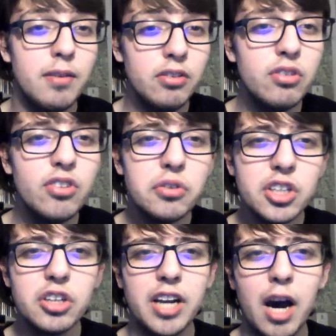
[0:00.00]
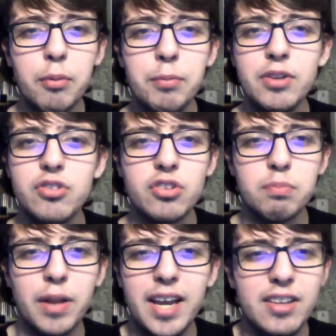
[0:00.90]
This is still a good album. It's
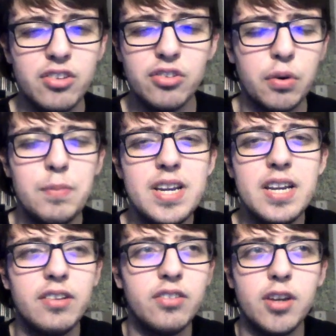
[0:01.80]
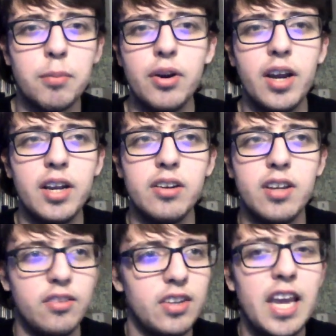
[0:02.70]
just for me, it's number 9
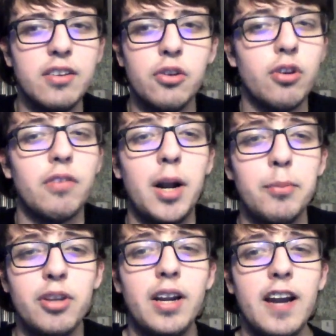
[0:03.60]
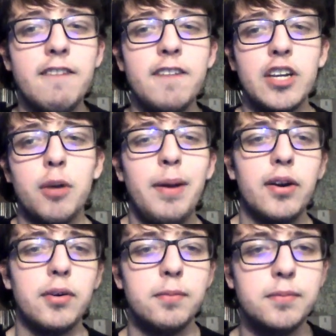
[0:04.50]
because, again, there's other albums that I think are
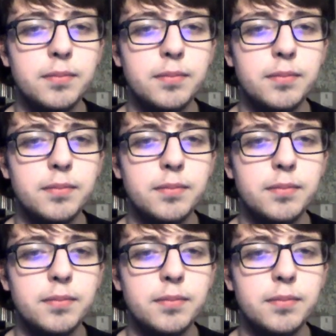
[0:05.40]
better.